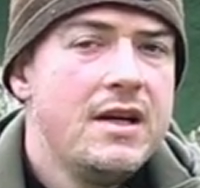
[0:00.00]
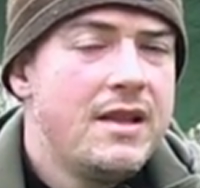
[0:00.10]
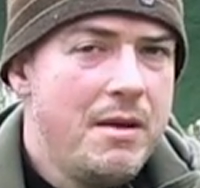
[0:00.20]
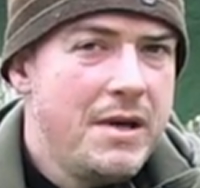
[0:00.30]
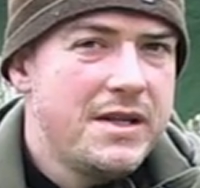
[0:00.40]

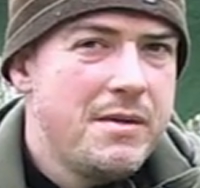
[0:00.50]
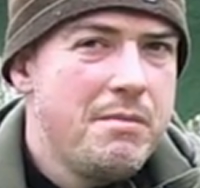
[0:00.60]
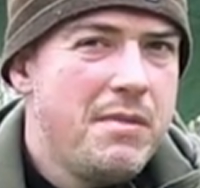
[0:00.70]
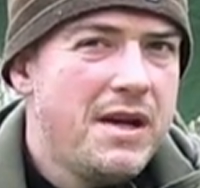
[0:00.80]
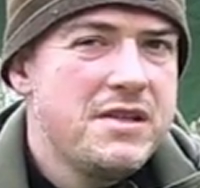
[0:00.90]
That makes a
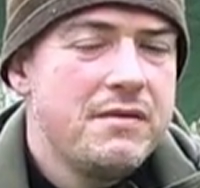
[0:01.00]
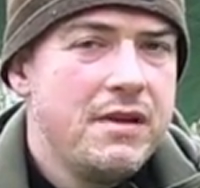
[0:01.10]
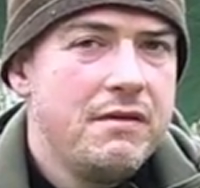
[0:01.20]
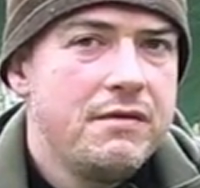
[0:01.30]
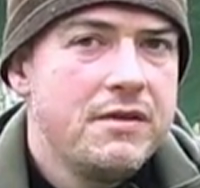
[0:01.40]
massive
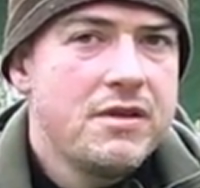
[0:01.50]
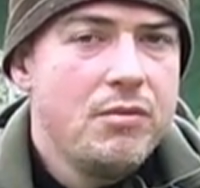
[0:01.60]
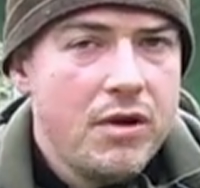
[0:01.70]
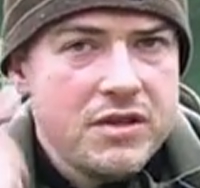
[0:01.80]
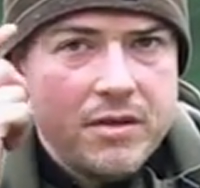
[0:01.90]
difference. So
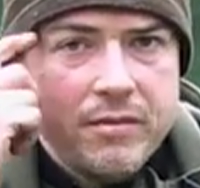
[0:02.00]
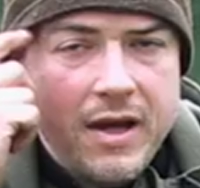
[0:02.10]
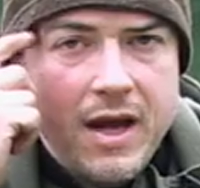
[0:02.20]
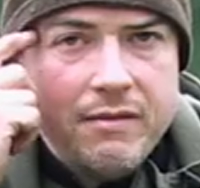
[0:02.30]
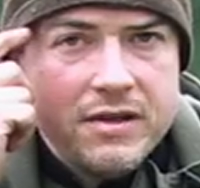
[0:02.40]
what's up
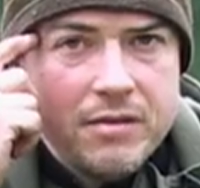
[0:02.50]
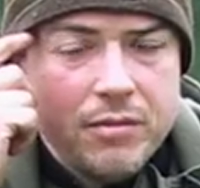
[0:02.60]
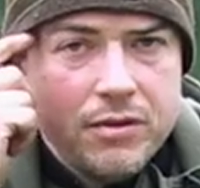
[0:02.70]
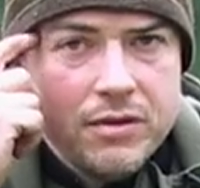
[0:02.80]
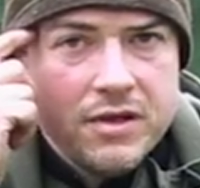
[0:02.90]
there is
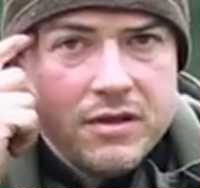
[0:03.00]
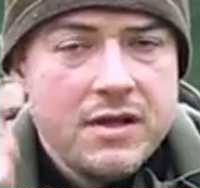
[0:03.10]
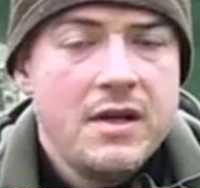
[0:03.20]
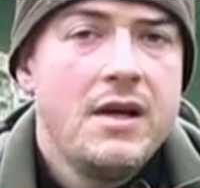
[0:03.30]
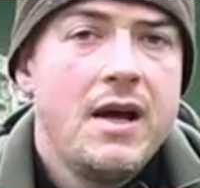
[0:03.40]
important,
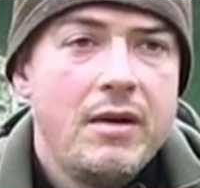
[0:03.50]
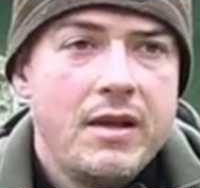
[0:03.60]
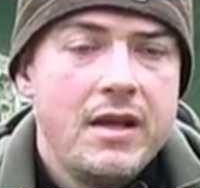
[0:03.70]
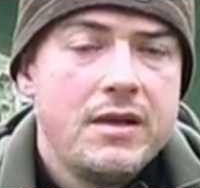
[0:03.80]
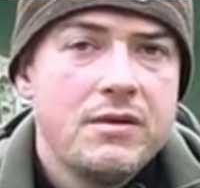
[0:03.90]

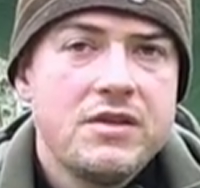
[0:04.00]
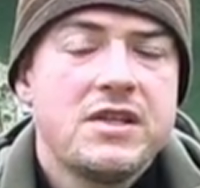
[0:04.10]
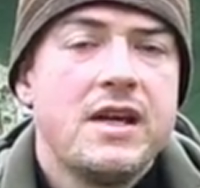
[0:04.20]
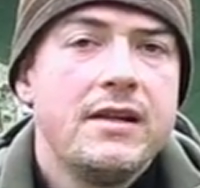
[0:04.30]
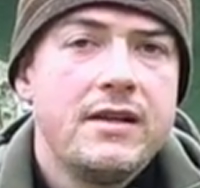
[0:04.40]
and in your
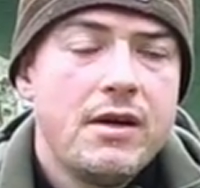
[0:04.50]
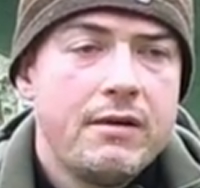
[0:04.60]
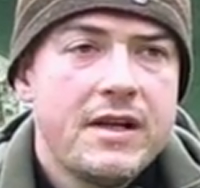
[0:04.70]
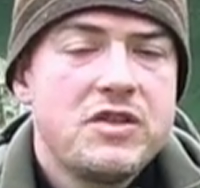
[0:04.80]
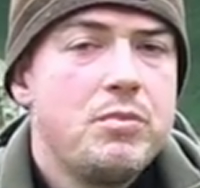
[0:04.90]
skill and
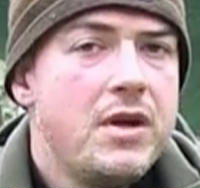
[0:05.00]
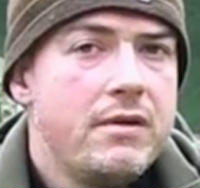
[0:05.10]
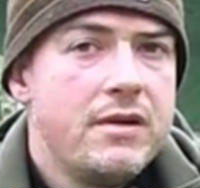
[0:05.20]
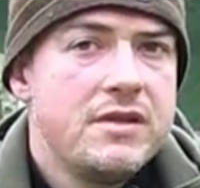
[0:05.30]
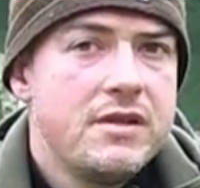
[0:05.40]
your
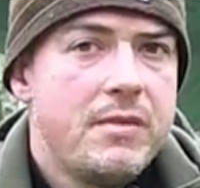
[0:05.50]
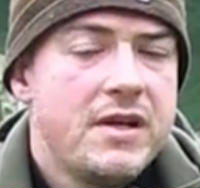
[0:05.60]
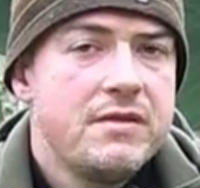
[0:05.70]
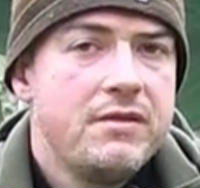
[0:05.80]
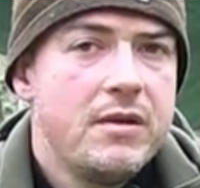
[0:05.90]
experience is
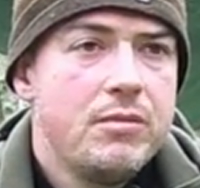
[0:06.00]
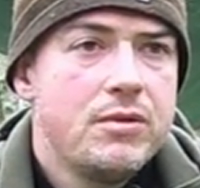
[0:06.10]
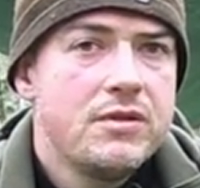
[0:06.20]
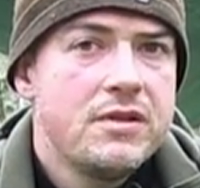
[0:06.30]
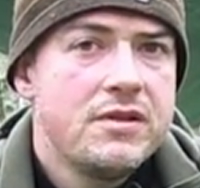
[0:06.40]
massively
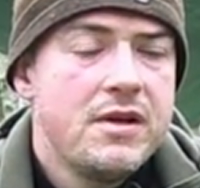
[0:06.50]
important.